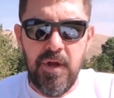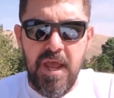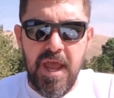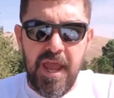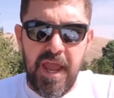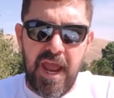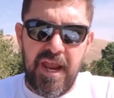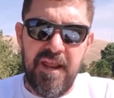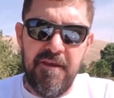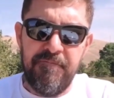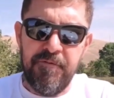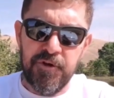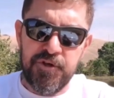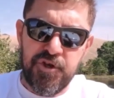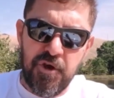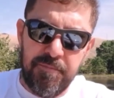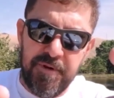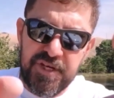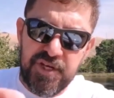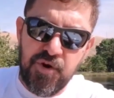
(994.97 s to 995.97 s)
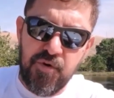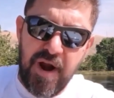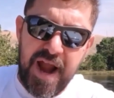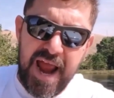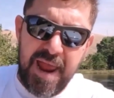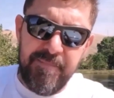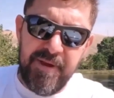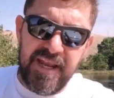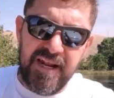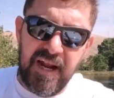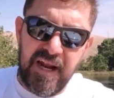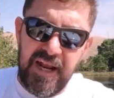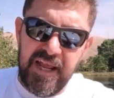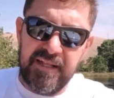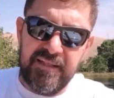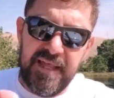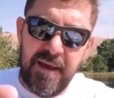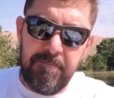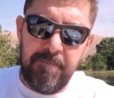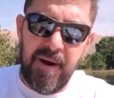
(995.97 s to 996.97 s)
And if you subscribe and
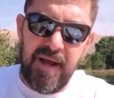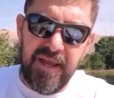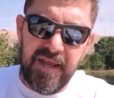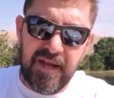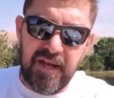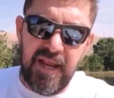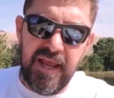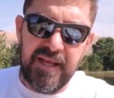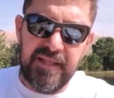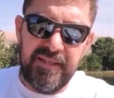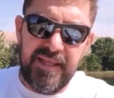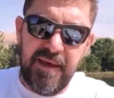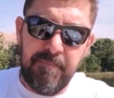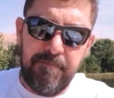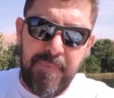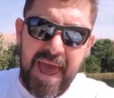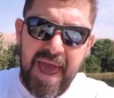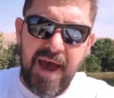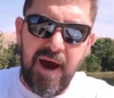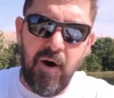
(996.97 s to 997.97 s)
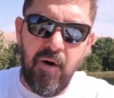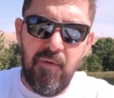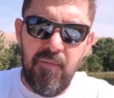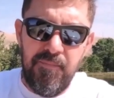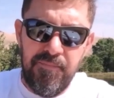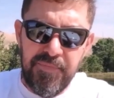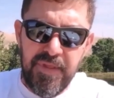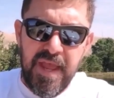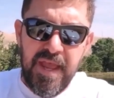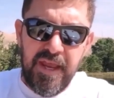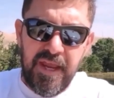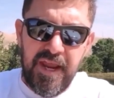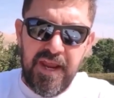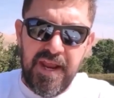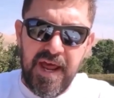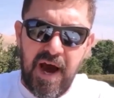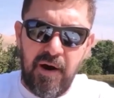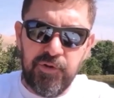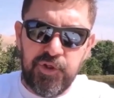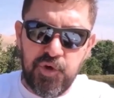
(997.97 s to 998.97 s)
click the click the bell, you
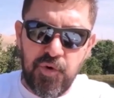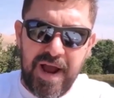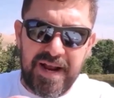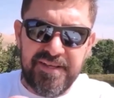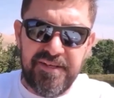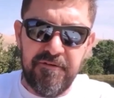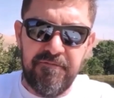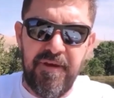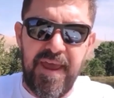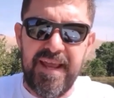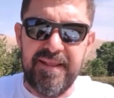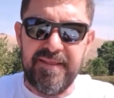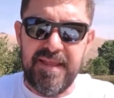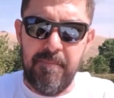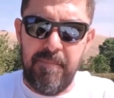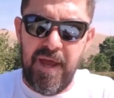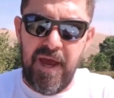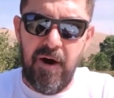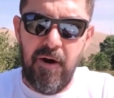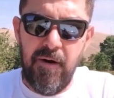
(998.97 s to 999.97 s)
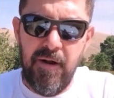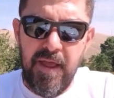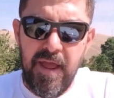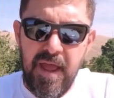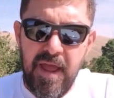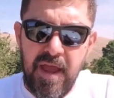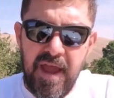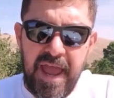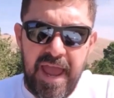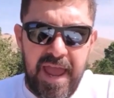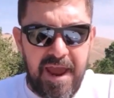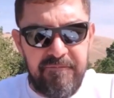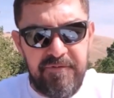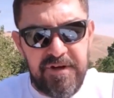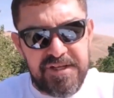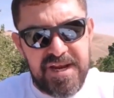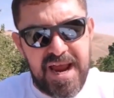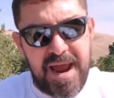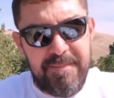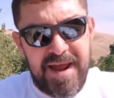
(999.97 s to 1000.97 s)
know, to activate the bell,
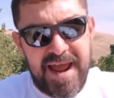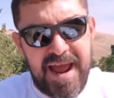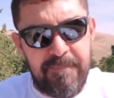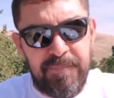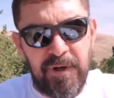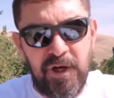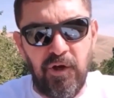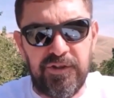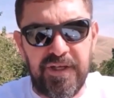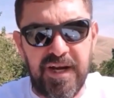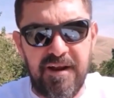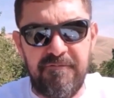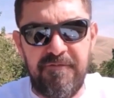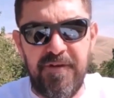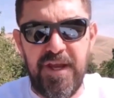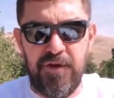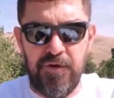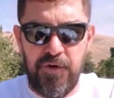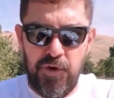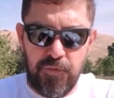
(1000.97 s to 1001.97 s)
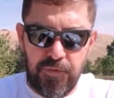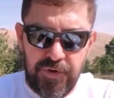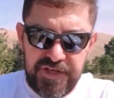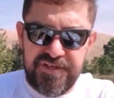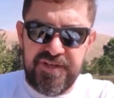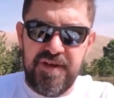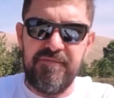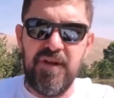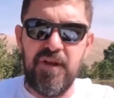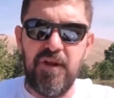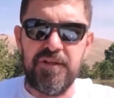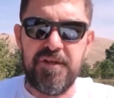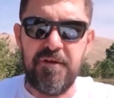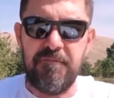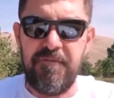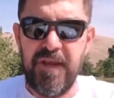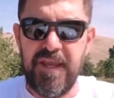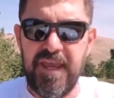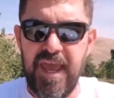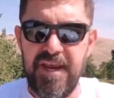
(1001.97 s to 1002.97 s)
every time I upload a video, you receive a
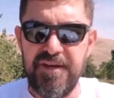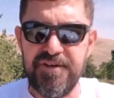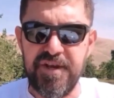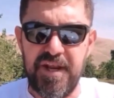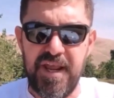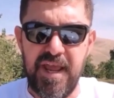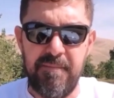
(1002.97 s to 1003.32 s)
notification.